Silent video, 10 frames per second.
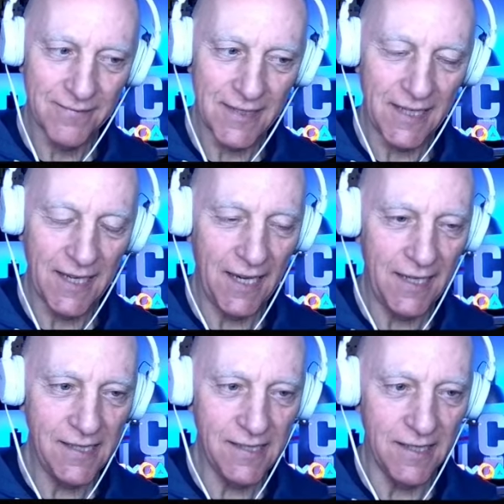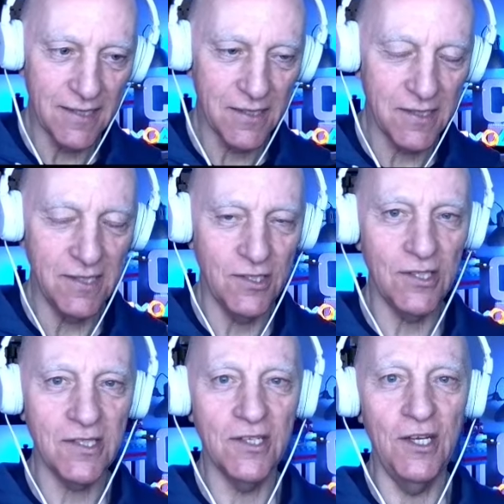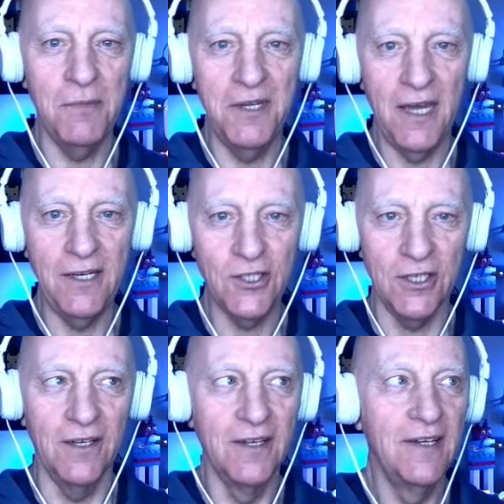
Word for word: I hate it because it's just human nature